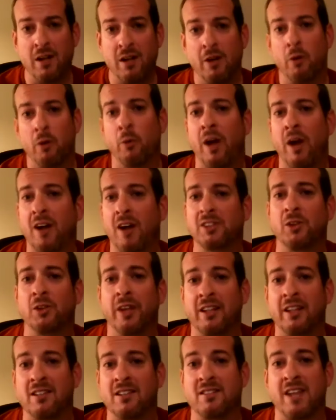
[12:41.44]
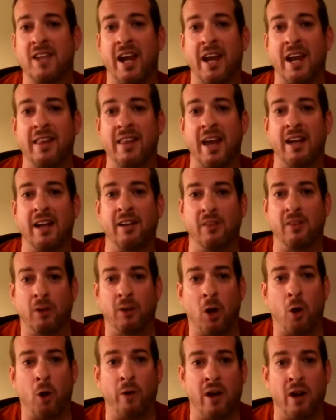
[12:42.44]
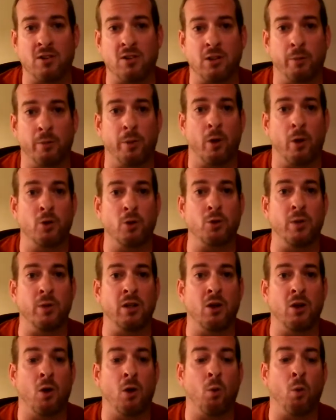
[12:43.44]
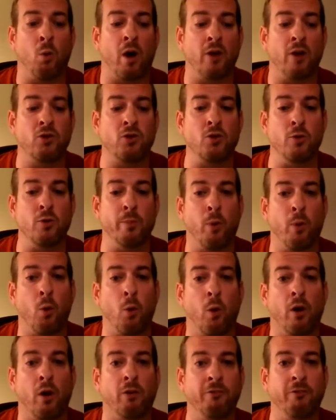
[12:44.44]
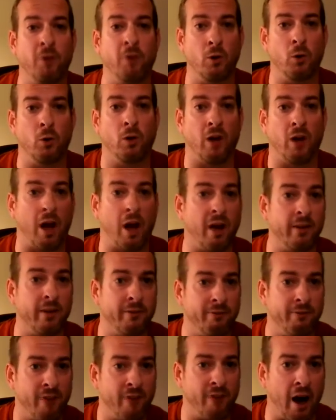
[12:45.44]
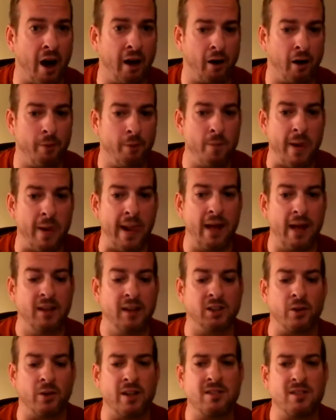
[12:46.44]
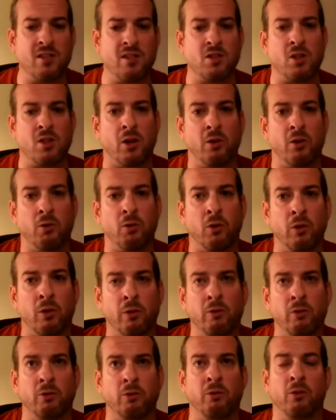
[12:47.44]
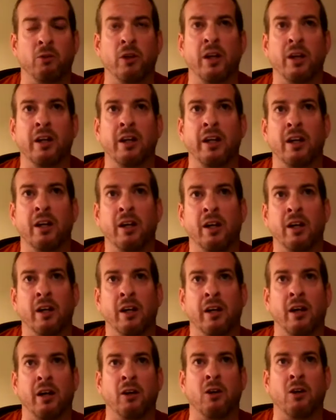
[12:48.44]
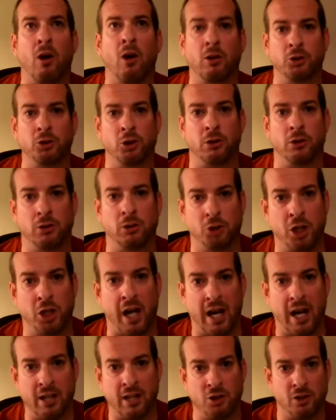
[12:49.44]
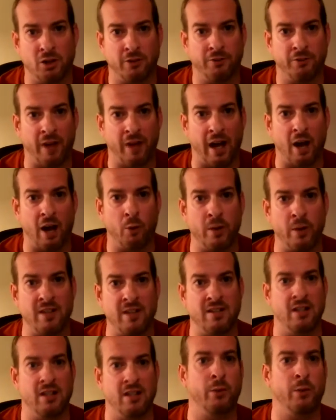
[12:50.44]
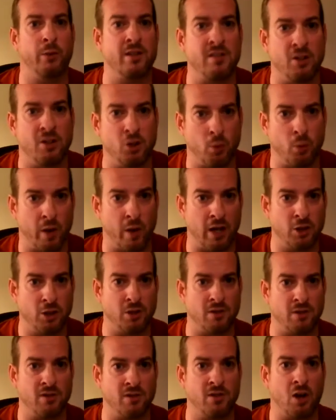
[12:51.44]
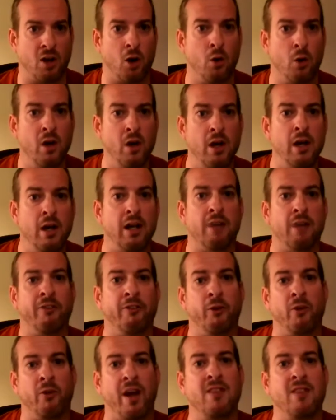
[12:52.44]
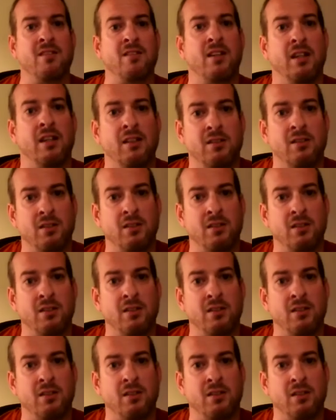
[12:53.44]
We also like to say that in the low arousal approach, we don't want to pour fuel on the fire. So this is really a cultural change of how we deal with situations. So if a resident,